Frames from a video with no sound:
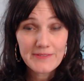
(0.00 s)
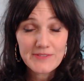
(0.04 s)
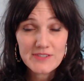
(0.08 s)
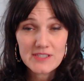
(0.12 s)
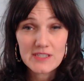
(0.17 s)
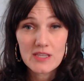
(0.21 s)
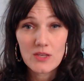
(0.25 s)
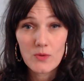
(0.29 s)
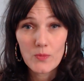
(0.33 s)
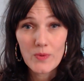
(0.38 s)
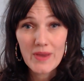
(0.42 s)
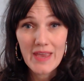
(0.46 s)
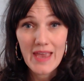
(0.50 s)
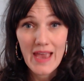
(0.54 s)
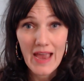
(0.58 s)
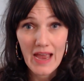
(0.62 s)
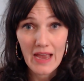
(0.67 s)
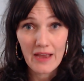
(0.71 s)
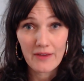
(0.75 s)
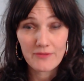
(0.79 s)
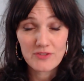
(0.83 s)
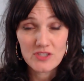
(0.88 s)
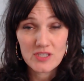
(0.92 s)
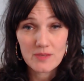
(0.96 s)
that we
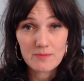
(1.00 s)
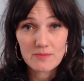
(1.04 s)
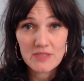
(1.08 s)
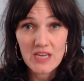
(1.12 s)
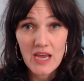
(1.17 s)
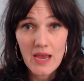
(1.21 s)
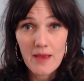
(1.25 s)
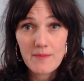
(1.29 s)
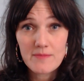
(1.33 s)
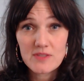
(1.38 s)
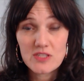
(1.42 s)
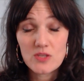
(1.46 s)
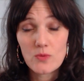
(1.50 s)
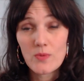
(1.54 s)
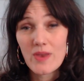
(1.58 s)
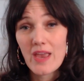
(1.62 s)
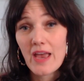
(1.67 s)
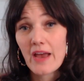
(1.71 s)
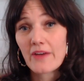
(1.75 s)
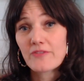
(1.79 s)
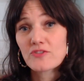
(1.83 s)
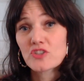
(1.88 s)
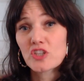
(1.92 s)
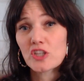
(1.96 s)
have sometimes that we
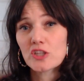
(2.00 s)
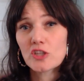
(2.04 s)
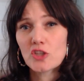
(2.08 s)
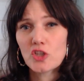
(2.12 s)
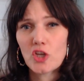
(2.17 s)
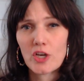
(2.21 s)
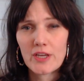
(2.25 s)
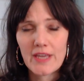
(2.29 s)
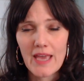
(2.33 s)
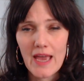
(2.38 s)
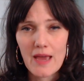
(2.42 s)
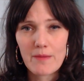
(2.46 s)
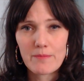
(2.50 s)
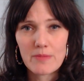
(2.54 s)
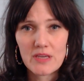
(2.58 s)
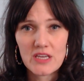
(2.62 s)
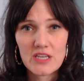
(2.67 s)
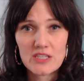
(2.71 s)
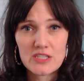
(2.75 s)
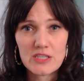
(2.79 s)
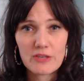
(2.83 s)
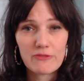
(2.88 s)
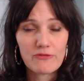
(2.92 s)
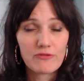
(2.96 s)
have to look at.
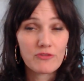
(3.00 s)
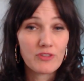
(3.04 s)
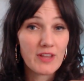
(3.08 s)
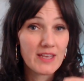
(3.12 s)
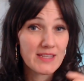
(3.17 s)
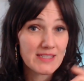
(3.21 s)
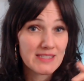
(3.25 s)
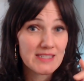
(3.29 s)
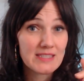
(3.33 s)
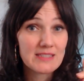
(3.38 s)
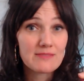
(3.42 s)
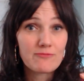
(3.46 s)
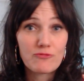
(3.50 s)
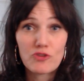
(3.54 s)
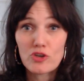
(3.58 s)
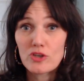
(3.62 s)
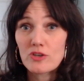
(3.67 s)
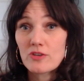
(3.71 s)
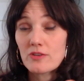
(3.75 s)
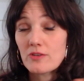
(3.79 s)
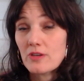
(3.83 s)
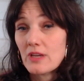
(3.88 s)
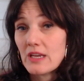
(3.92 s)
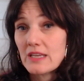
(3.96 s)
Because for
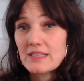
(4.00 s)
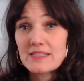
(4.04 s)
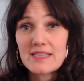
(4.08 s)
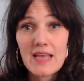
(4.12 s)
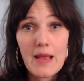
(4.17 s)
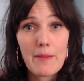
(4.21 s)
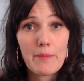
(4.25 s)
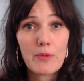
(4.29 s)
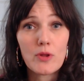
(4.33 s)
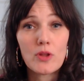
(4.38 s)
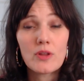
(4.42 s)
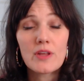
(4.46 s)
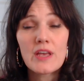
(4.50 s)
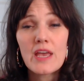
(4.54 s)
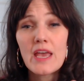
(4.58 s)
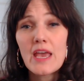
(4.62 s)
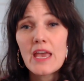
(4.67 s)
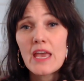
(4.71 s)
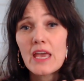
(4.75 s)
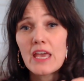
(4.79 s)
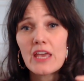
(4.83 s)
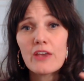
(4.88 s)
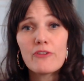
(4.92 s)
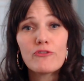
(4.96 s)
example,
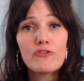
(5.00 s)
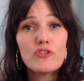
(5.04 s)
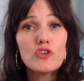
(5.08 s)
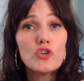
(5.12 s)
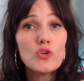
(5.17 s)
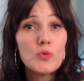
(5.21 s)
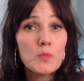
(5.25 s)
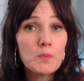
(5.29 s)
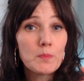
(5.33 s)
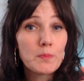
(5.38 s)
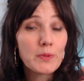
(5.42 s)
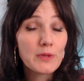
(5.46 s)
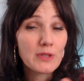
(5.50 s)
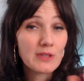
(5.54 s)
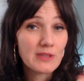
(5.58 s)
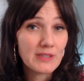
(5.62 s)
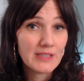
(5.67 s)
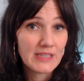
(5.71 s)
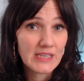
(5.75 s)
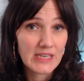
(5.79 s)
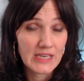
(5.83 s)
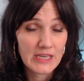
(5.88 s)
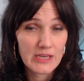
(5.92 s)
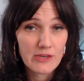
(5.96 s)
if you
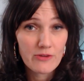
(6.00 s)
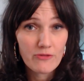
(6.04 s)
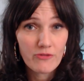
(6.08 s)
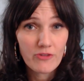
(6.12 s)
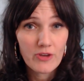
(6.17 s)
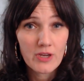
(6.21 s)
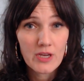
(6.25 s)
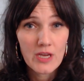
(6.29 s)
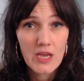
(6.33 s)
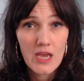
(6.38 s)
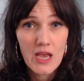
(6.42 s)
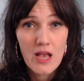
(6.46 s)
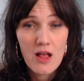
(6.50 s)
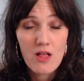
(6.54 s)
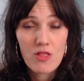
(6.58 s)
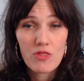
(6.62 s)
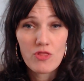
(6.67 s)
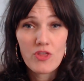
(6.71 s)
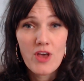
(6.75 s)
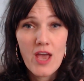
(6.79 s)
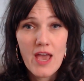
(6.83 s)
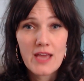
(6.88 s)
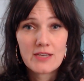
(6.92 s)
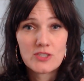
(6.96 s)
believe
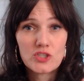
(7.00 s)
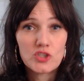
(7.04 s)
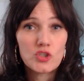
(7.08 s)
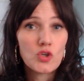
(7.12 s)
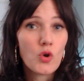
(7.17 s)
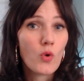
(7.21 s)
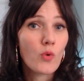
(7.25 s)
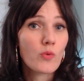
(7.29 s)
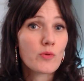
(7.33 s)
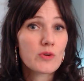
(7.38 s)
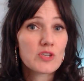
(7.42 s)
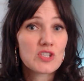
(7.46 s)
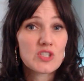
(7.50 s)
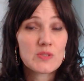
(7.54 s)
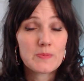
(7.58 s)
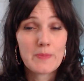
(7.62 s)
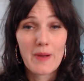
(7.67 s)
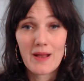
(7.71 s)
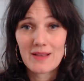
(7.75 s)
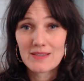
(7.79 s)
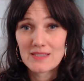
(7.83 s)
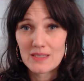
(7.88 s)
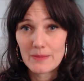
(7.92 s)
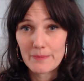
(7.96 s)
that your
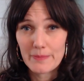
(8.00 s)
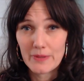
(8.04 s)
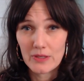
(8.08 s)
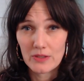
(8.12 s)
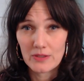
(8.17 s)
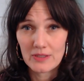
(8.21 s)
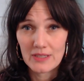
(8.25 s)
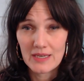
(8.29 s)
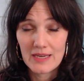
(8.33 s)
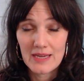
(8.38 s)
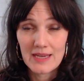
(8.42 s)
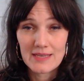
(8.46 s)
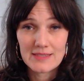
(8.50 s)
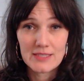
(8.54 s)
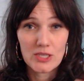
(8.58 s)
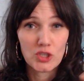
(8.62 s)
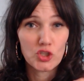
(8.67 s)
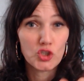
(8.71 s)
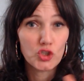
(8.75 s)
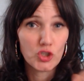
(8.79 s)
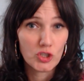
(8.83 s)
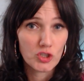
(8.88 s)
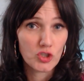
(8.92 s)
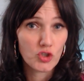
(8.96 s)
responsibility as a
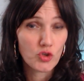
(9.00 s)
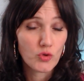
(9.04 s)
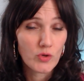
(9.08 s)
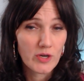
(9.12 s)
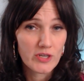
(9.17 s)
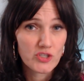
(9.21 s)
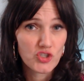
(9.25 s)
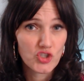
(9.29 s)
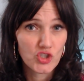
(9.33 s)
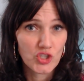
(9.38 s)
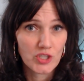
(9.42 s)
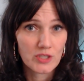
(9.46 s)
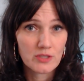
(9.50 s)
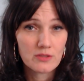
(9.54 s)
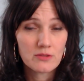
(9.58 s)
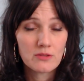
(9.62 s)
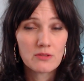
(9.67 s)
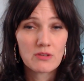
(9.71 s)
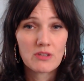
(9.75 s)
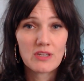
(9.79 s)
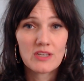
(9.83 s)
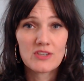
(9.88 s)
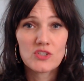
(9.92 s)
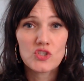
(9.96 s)
good Christian
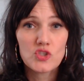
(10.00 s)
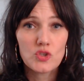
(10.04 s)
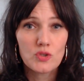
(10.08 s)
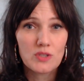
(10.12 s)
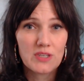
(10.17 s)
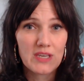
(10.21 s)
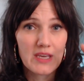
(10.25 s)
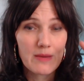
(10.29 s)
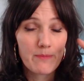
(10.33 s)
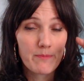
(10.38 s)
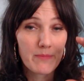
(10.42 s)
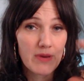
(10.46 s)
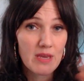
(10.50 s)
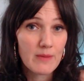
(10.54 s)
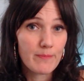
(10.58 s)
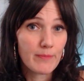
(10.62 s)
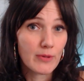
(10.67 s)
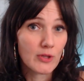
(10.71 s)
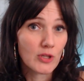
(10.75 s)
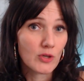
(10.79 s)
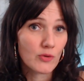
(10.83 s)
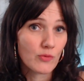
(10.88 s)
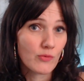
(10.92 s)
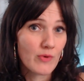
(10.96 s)
is to keep
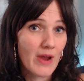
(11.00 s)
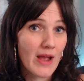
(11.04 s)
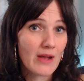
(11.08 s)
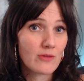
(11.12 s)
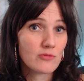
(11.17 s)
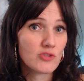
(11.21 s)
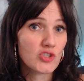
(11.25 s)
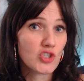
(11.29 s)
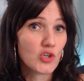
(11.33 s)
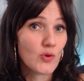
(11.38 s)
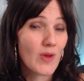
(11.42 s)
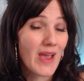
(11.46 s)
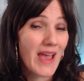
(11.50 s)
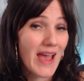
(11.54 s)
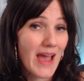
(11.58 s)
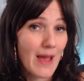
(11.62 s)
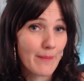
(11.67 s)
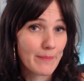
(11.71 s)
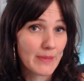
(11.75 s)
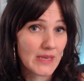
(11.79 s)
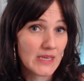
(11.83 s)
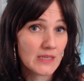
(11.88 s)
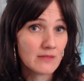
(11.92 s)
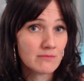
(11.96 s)
people around you
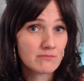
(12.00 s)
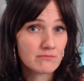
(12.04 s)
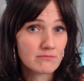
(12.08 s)
happy,